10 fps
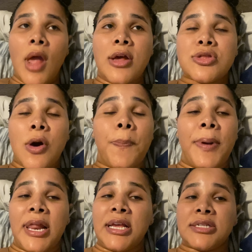so
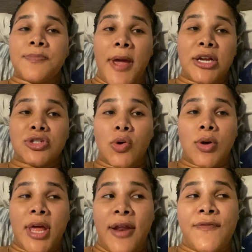please make
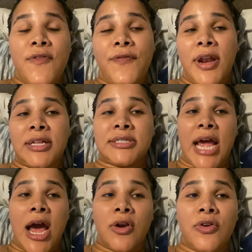sure that if you're feeling
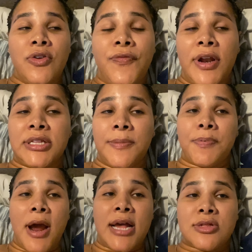down or you're feeling
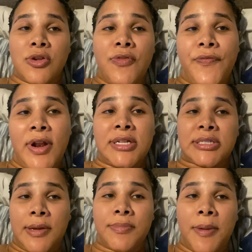depressed or you're feeling
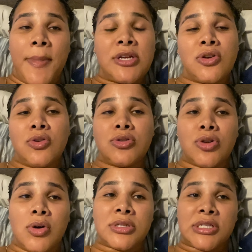something, make sure you
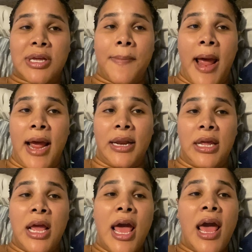talk to
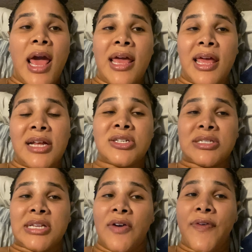somebody and get
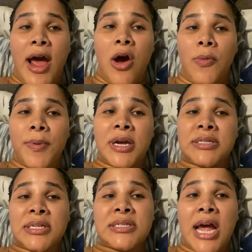yourself help
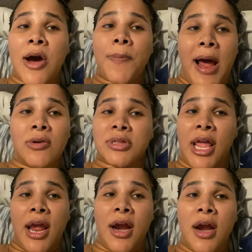because it's help out
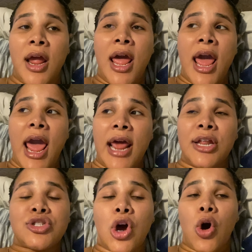there.
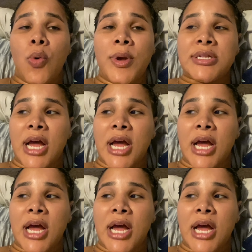And it's always